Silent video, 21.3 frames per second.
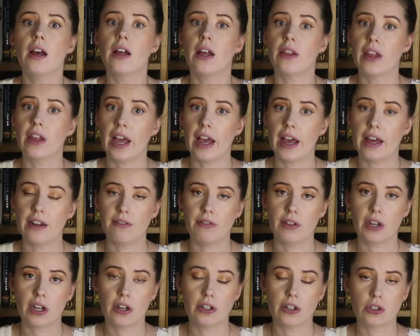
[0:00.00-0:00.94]
the head of
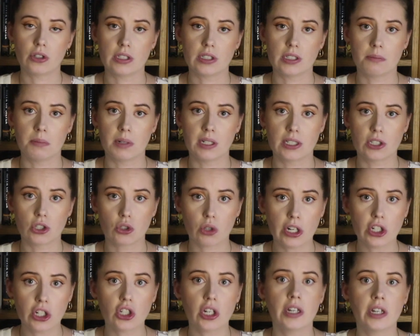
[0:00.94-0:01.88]
the country's
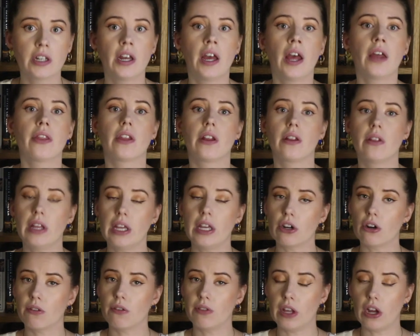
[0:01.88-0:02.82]
administration, the
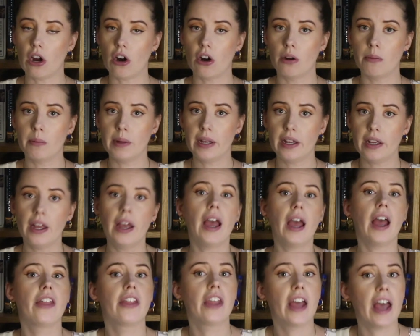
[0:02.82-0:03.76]
leader of the army,
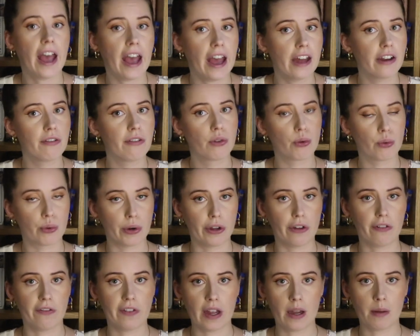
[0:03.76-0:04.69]
and the head of the
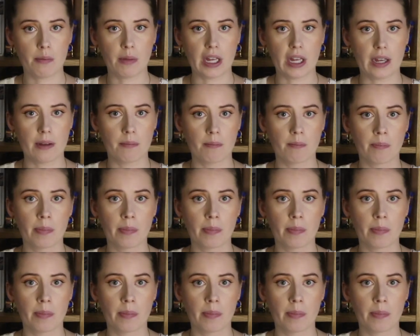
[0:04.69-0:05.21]
royal family.